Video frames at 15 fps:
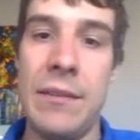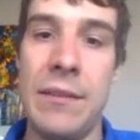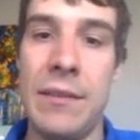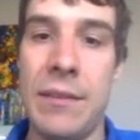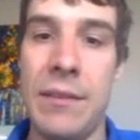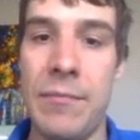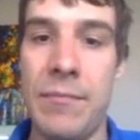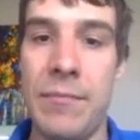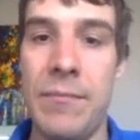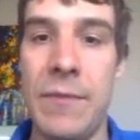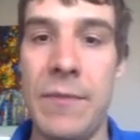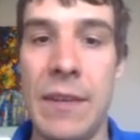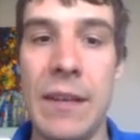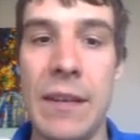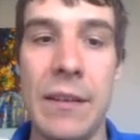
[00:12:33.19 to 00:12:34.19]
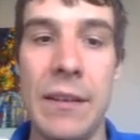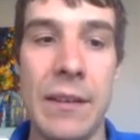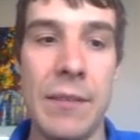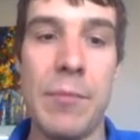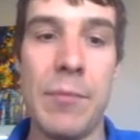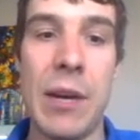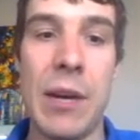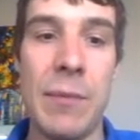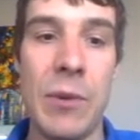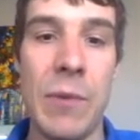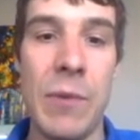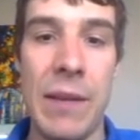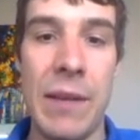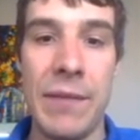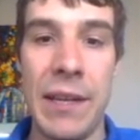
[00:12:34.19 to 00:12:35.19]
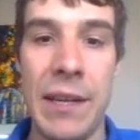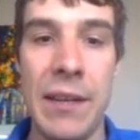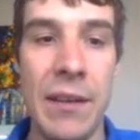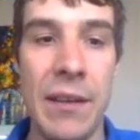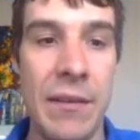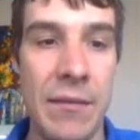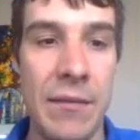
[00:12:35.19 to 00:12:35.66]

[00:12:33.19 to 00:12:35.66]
so he called it the Balmer wavelength,